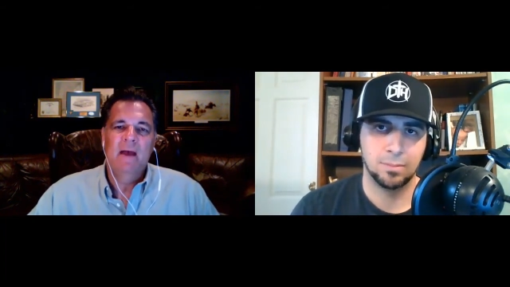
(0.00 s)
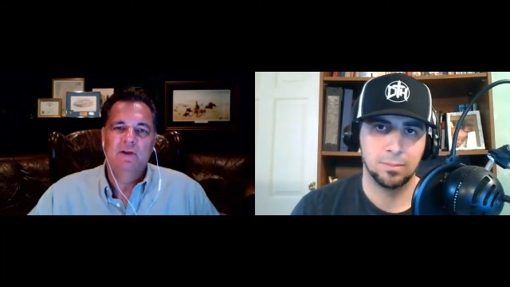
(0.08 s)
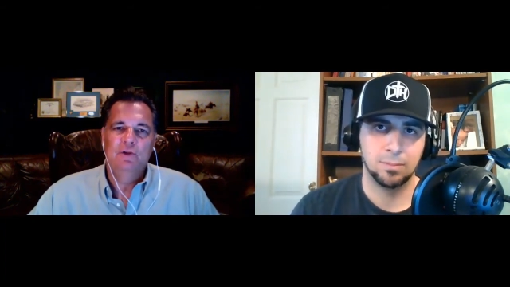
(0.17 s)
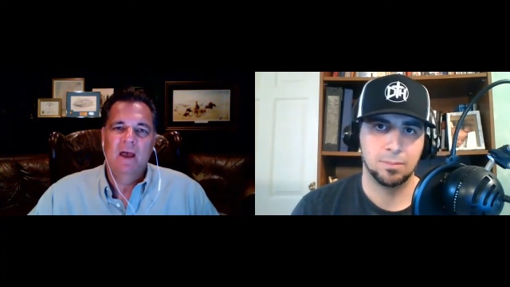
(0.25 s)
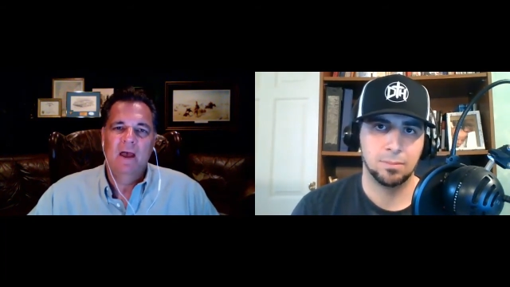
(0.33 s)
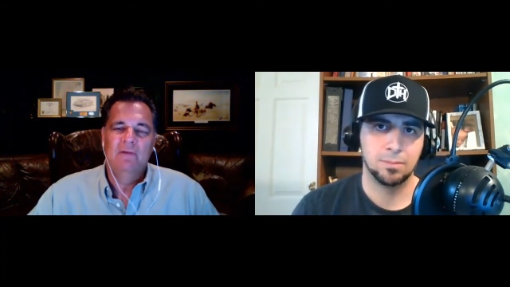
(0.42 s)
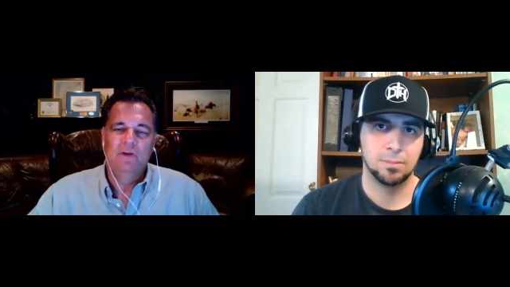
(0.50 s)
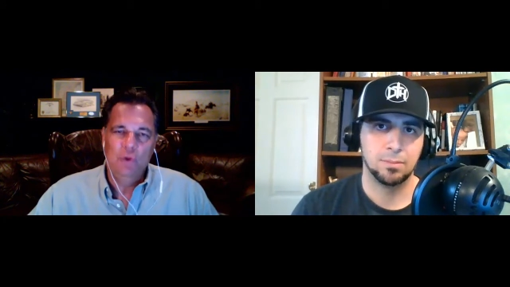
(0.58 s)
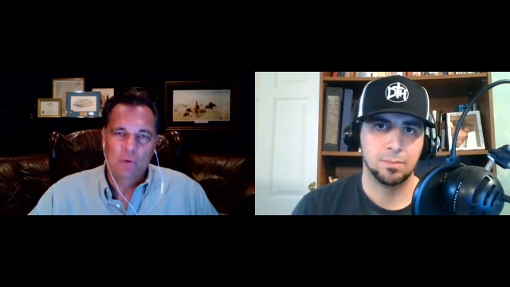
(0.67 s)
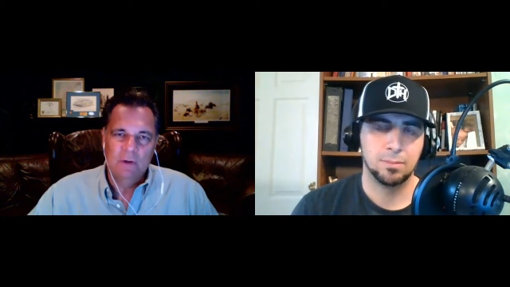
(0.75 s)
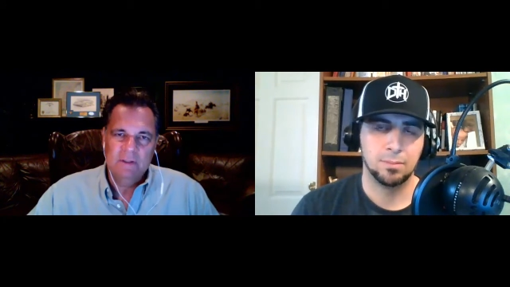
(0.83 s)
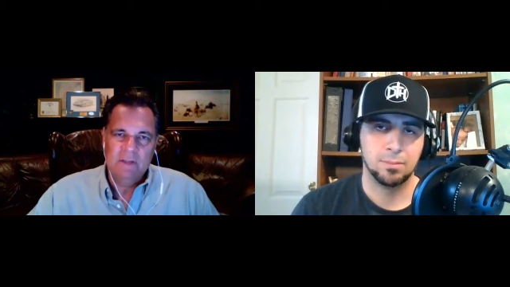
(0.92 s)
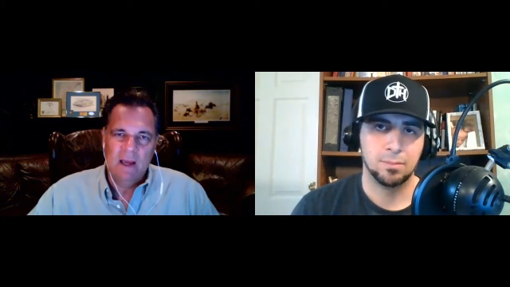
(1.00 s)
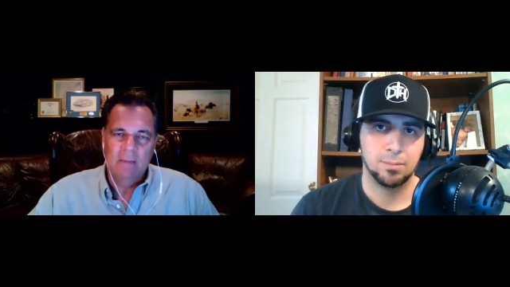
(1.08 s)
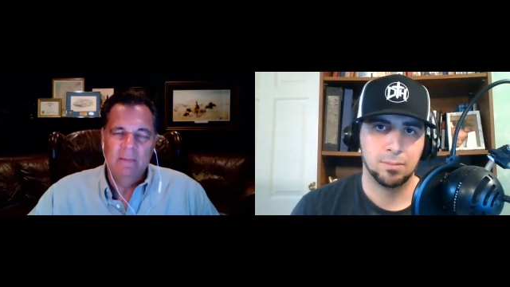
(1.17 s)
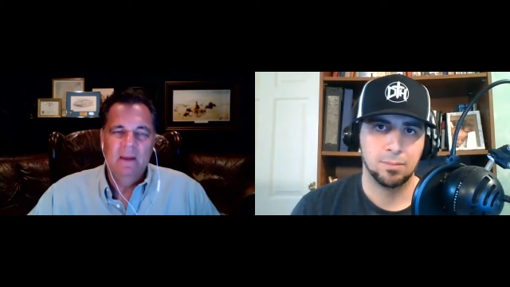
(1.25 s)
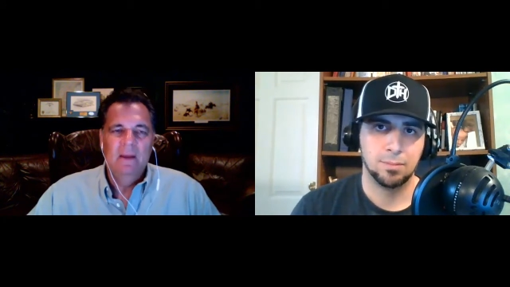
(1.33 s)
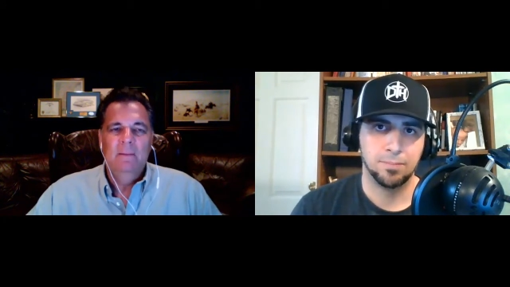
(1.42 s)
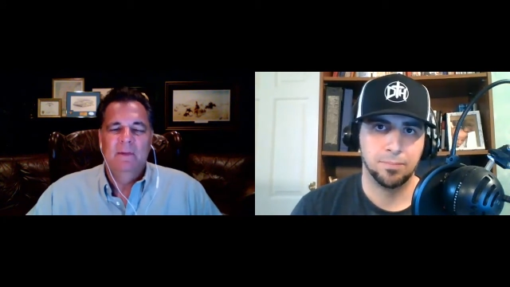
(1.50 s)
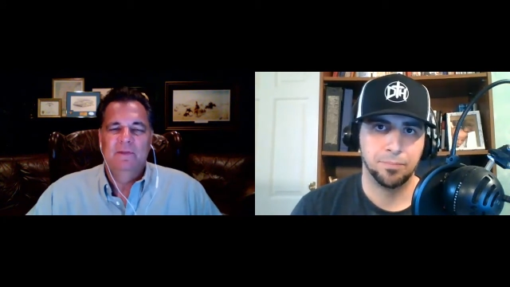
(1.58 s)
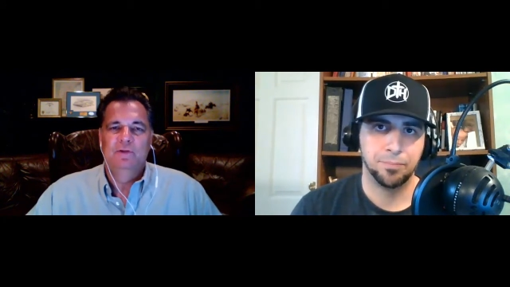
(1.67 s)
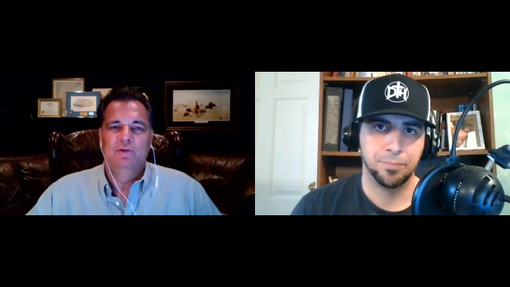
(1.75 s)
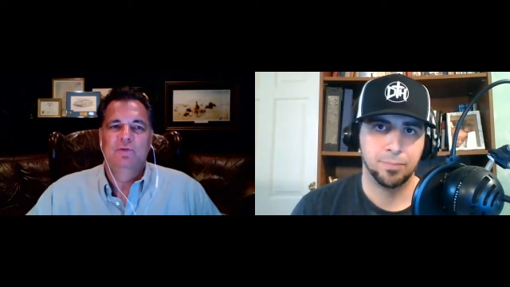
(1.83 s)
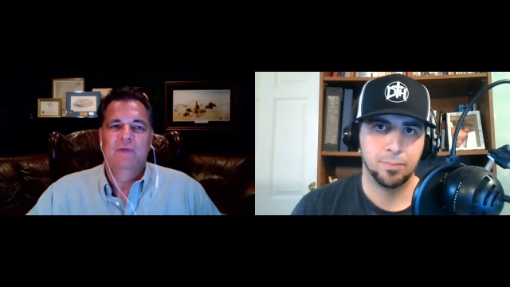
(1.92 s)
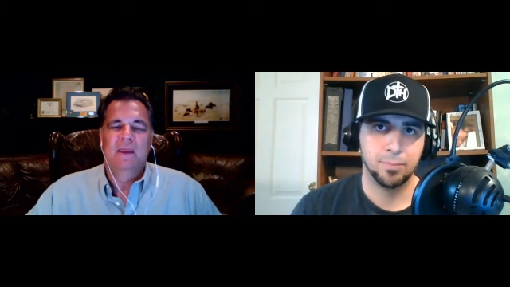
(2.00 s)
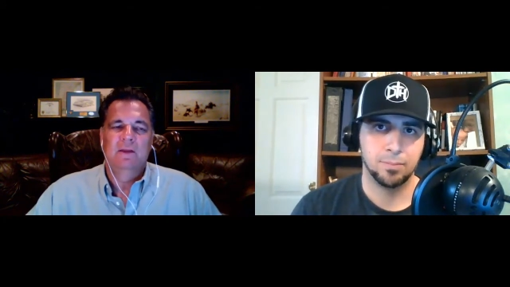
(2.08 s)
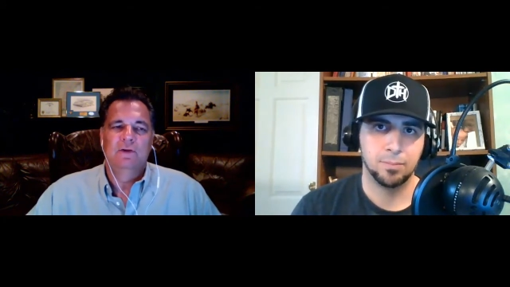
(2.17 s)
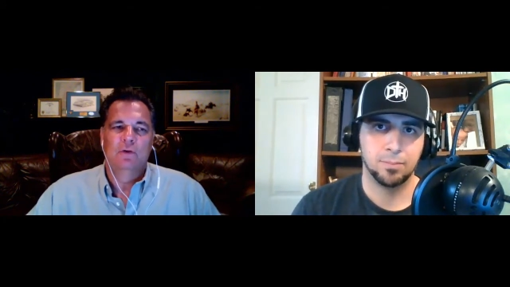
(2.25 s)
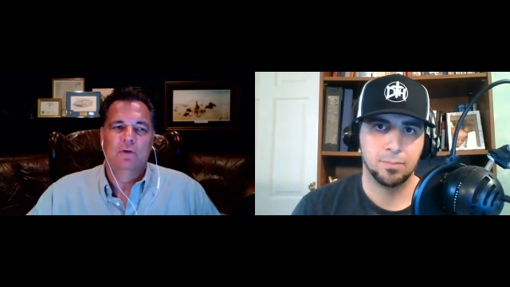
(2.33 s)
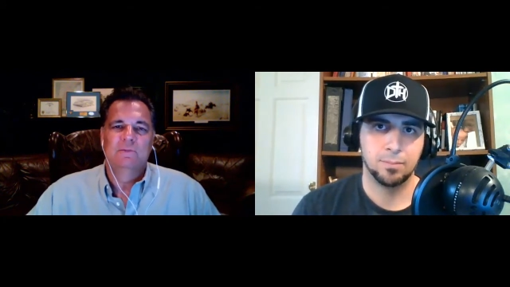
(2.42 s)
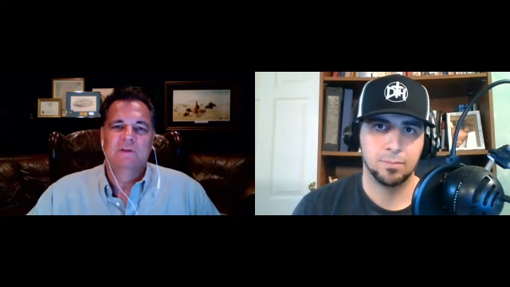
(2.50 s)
Speaker 1: you have in your time, but that you think in terms of